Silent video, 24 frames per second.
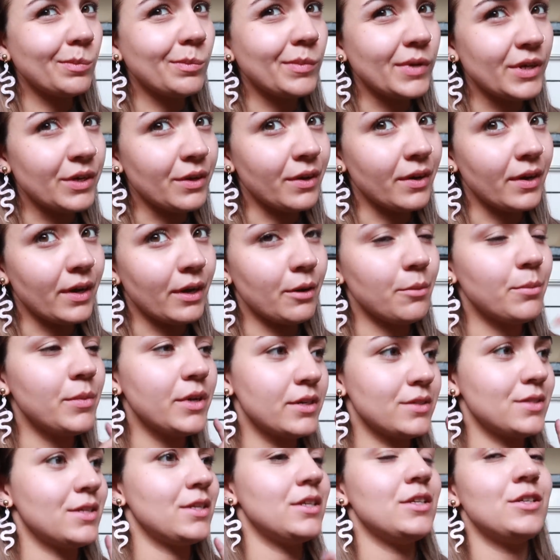but not now
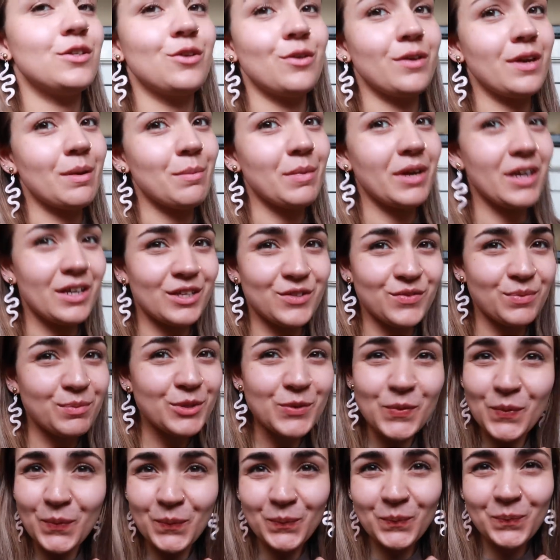because I need to go get my kids from
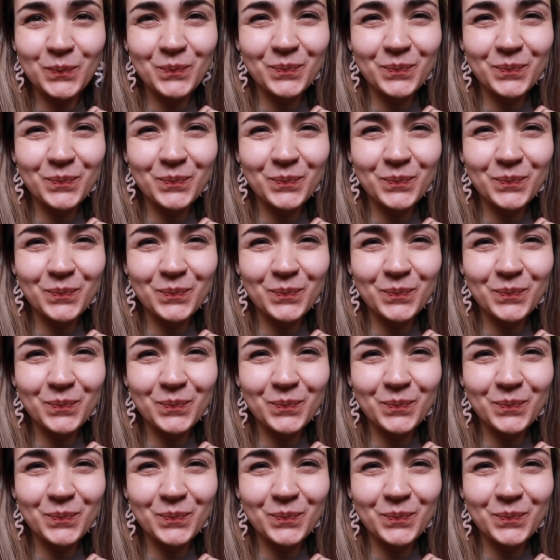school.